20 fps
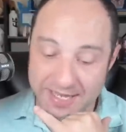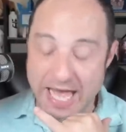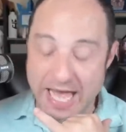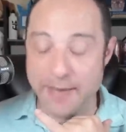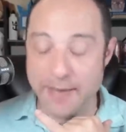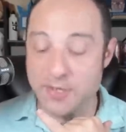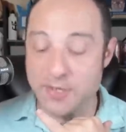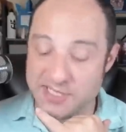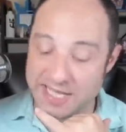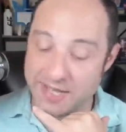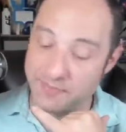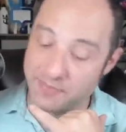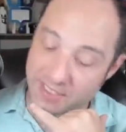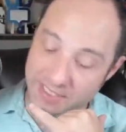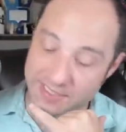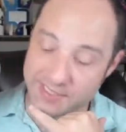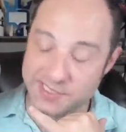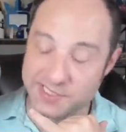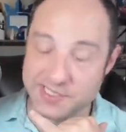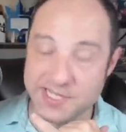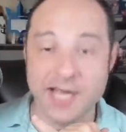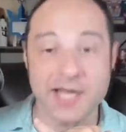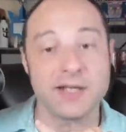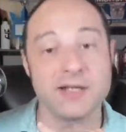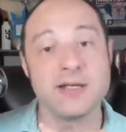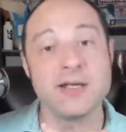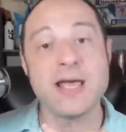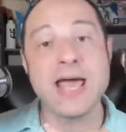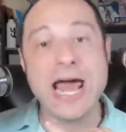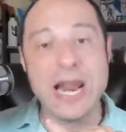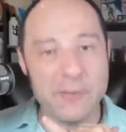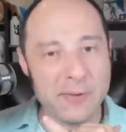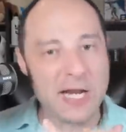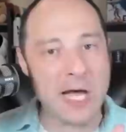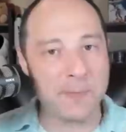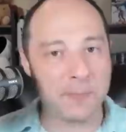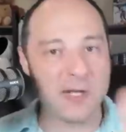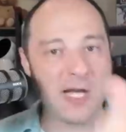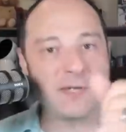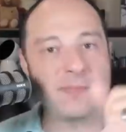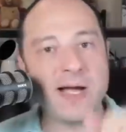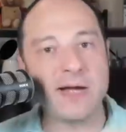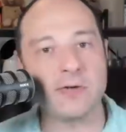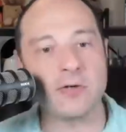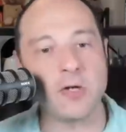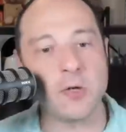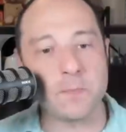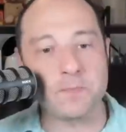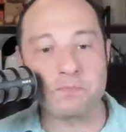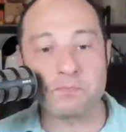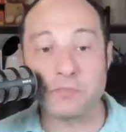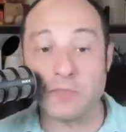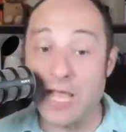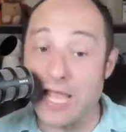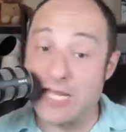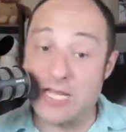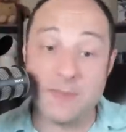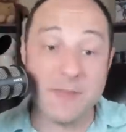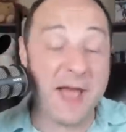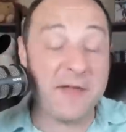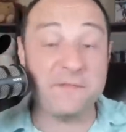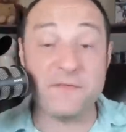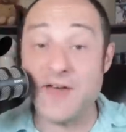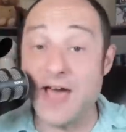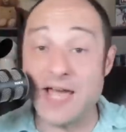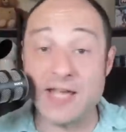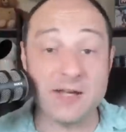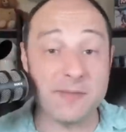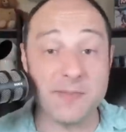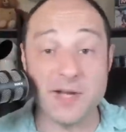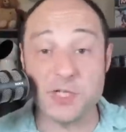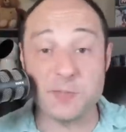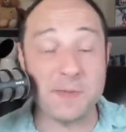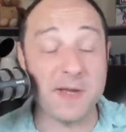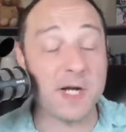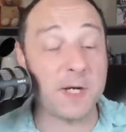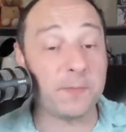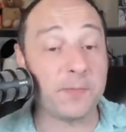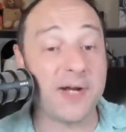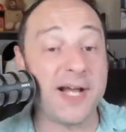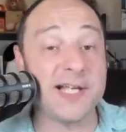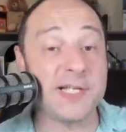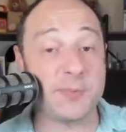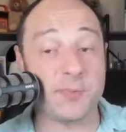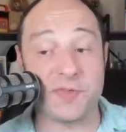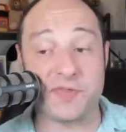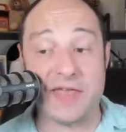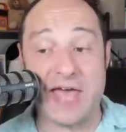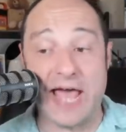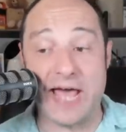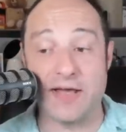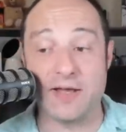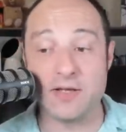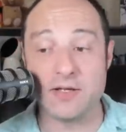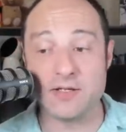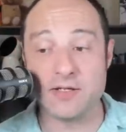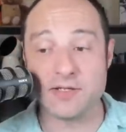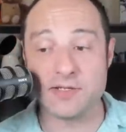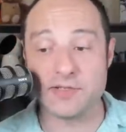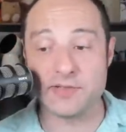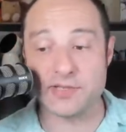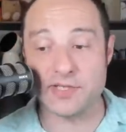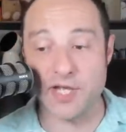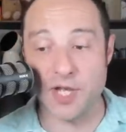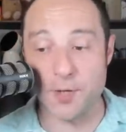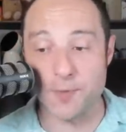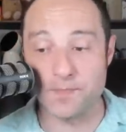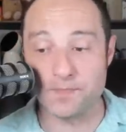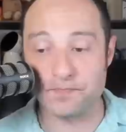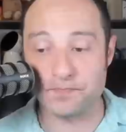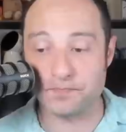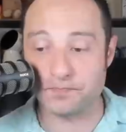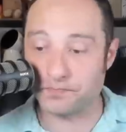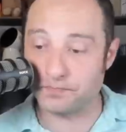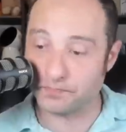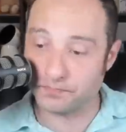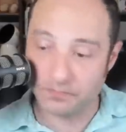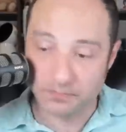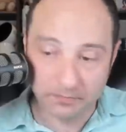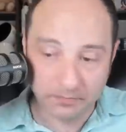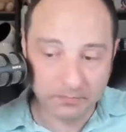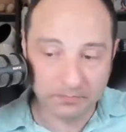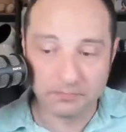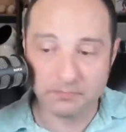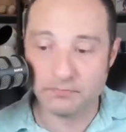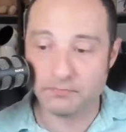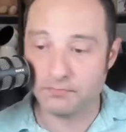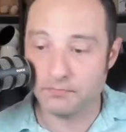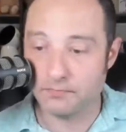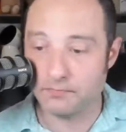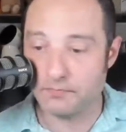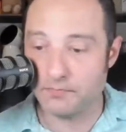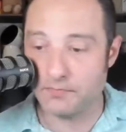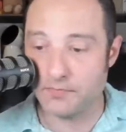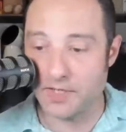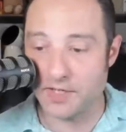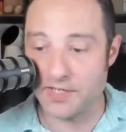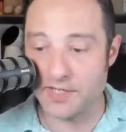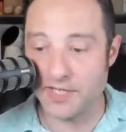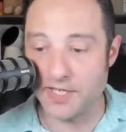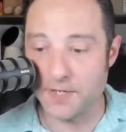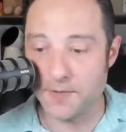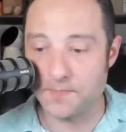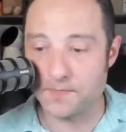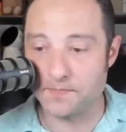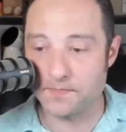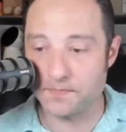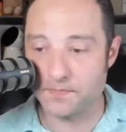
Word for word: I'm gonna use that money instead. I want to upgrade my room, and you might find a much better price with that. So, there you go.